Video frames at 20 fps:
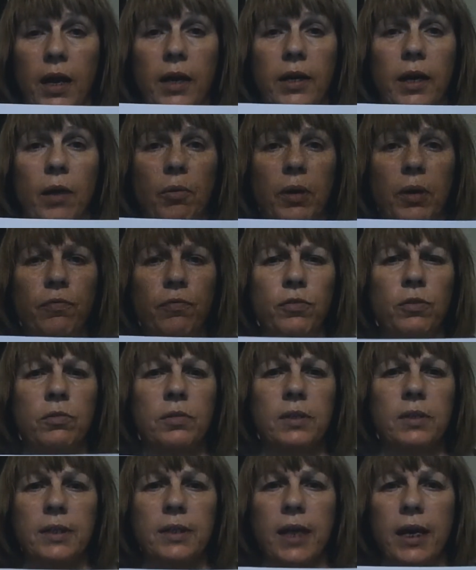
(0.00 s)
Now, if you
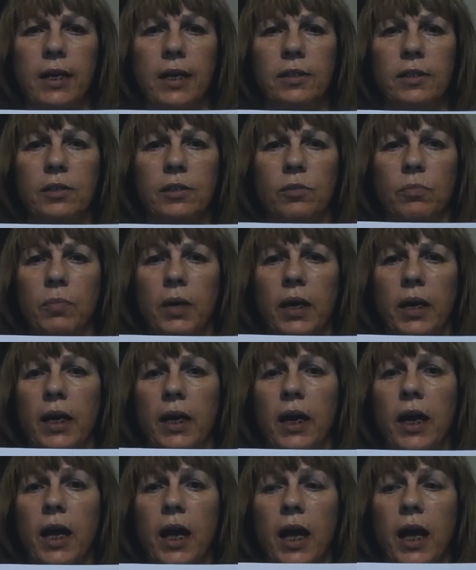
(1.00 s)
say to
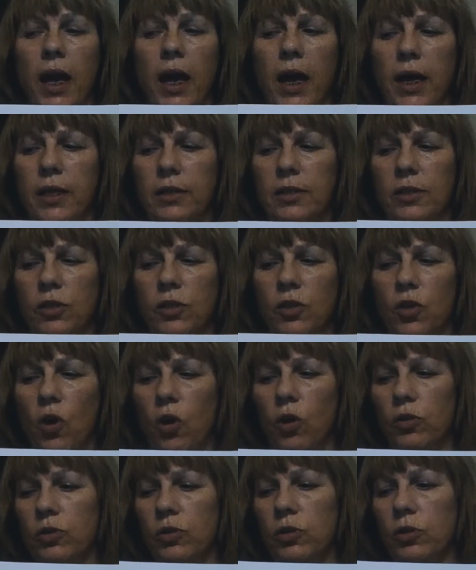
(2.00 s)
me, it's
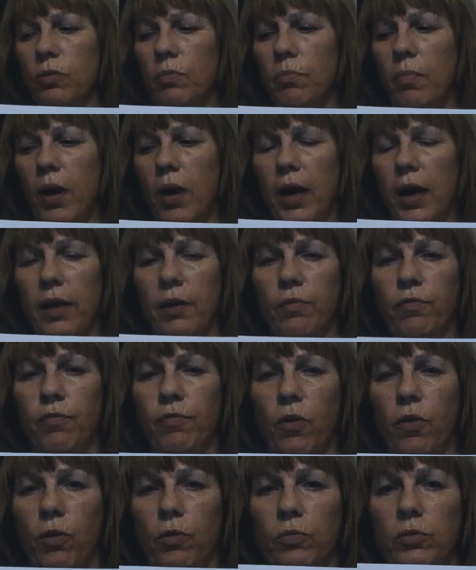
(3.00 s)
not my
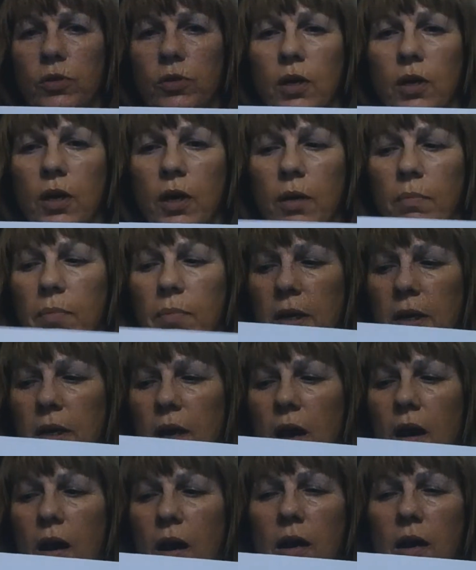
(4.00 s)
fault
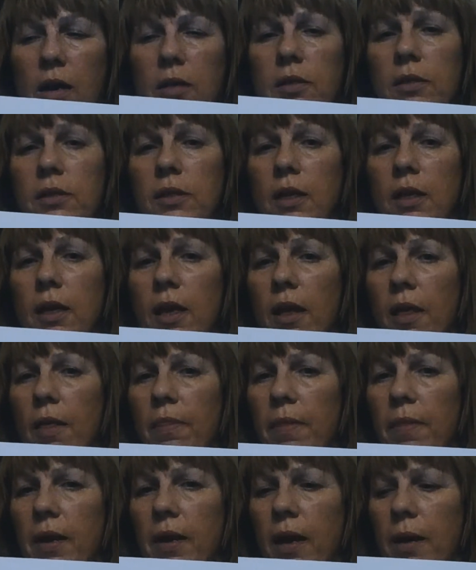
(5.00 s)
because,
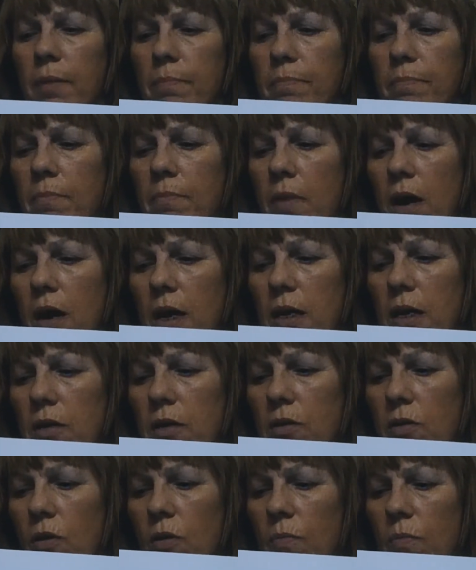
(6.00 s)
then I might
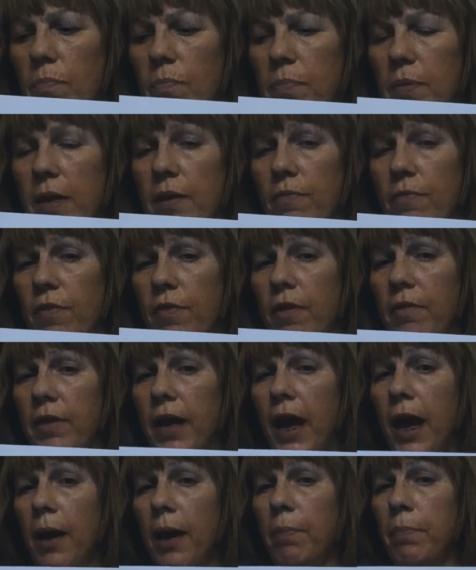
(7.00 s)
not be very
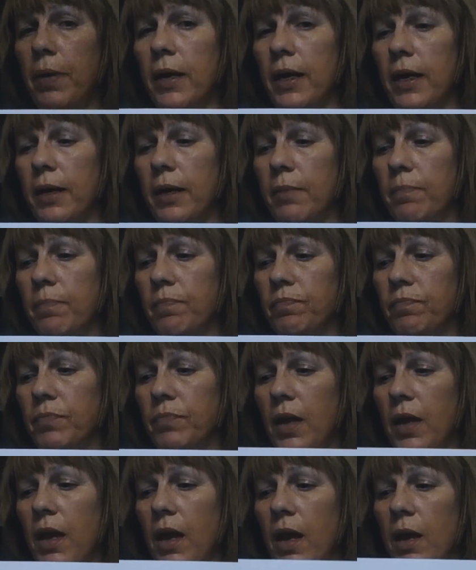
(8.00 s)
happy,
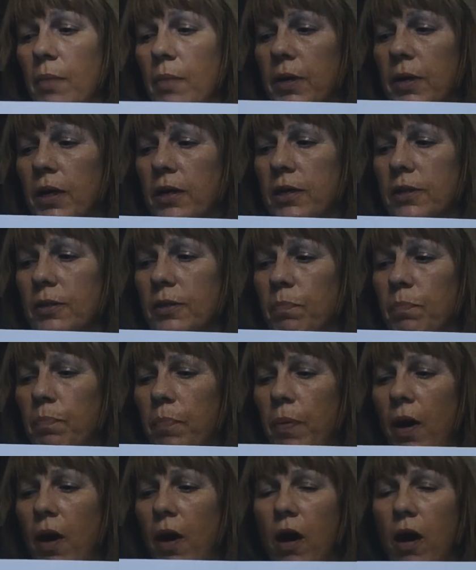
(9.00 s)
because
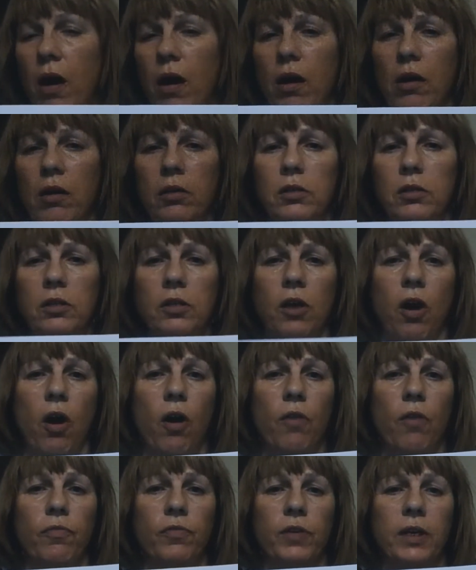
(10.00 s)
part
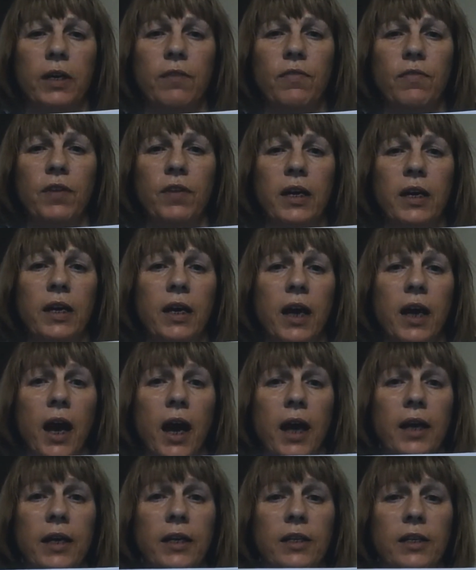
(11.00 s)
of giving
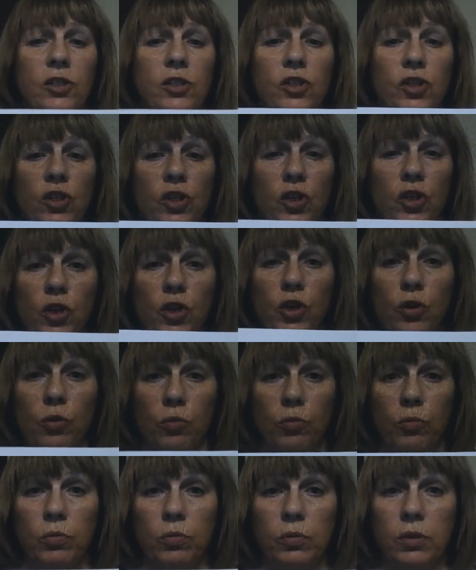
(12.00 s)
an
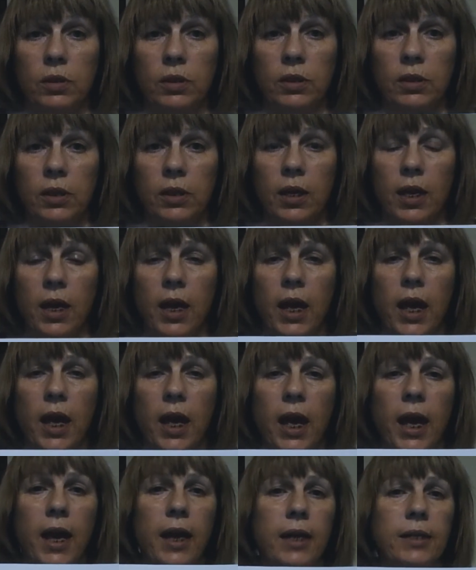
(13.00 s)
excuse
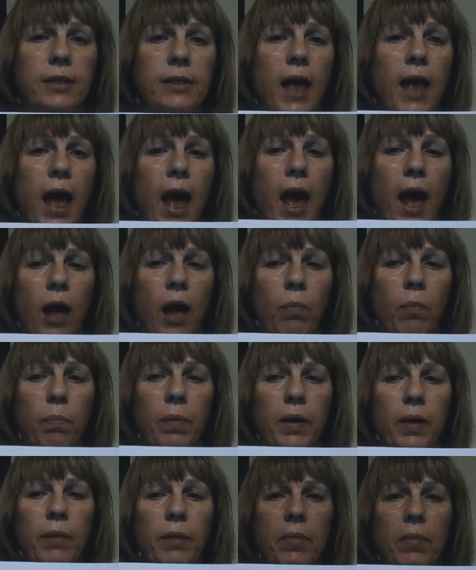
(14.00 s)
is
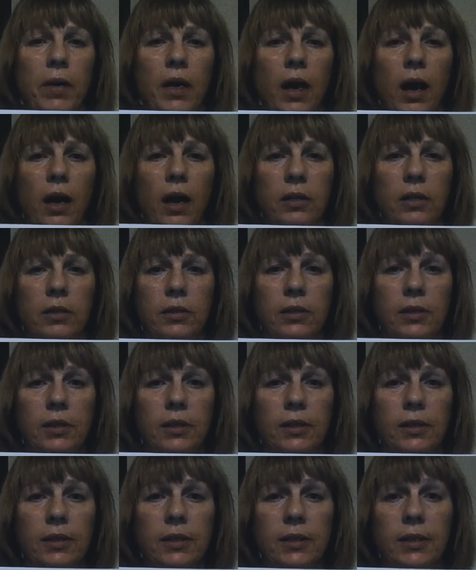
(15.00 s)
helping me
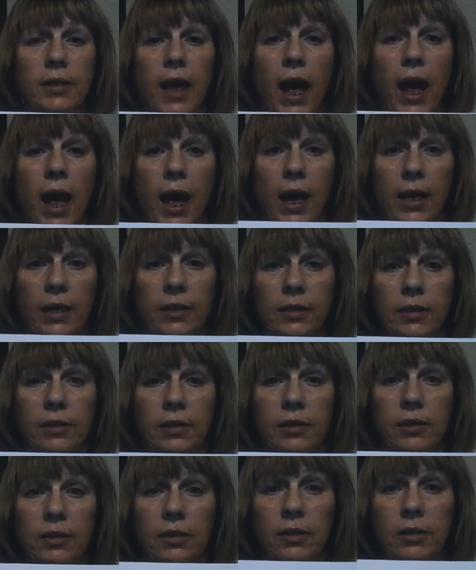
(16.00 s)

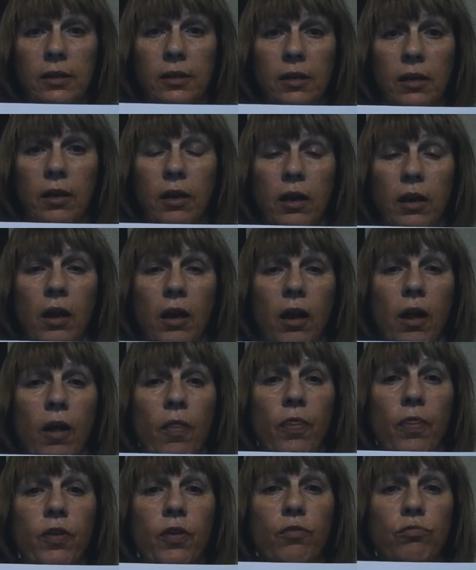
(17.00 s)
understand
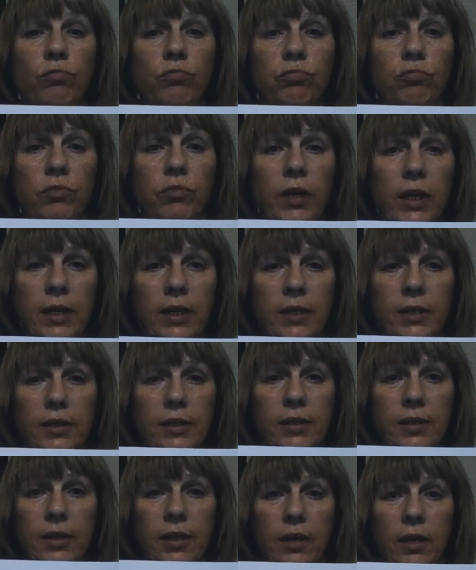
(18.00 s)
the
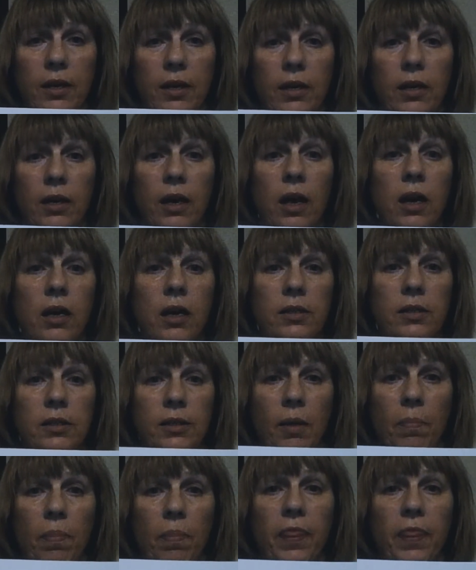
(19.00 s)
reason
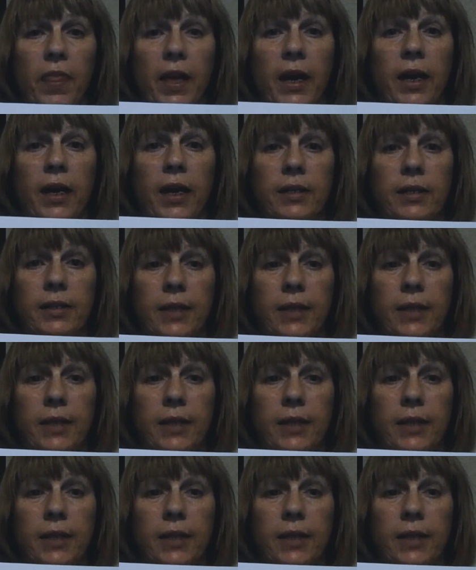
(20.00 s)
something has